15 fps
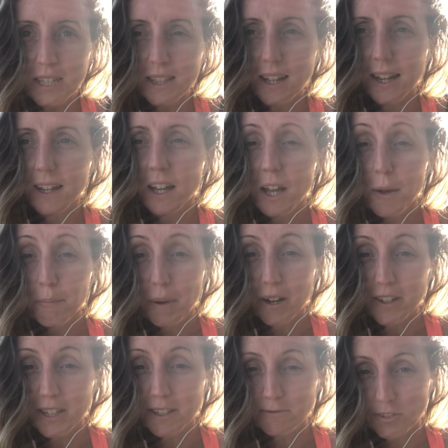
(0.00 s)
Like
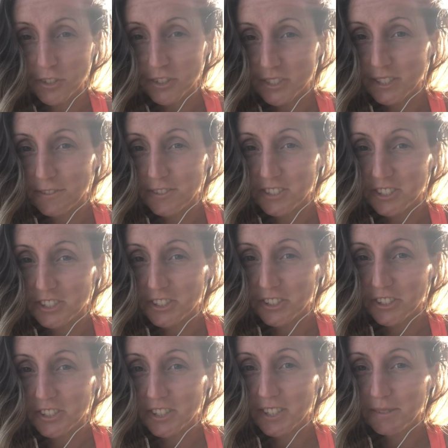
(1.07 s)
Marion Rose, if you don't
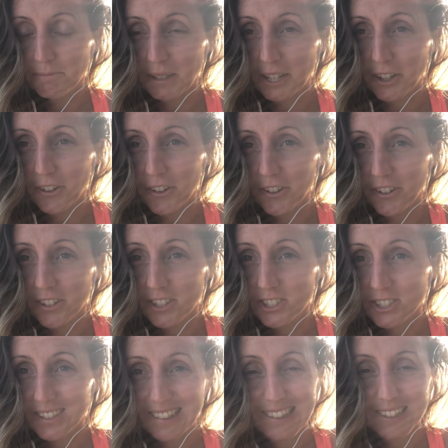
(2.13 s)
know, me and her,
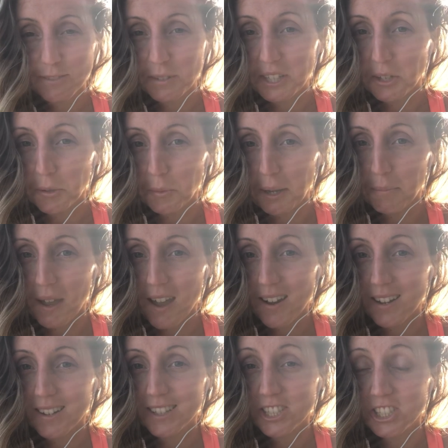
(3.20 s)
we go way
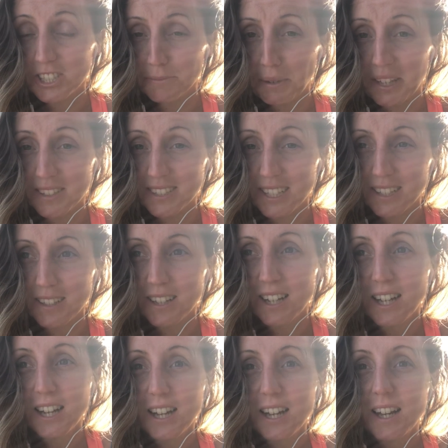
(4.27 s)
back. She's amazing.
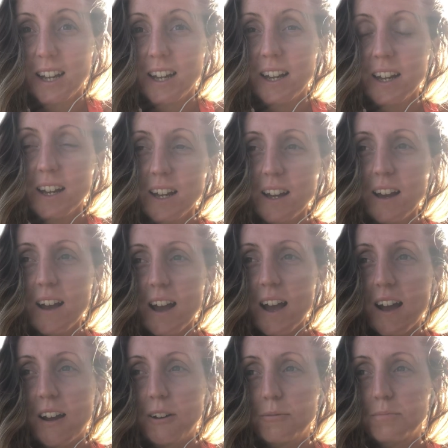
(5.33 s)

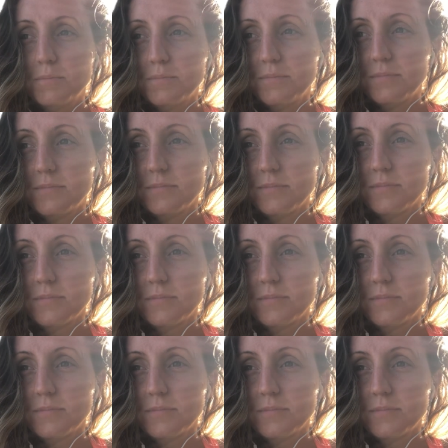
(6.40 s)
And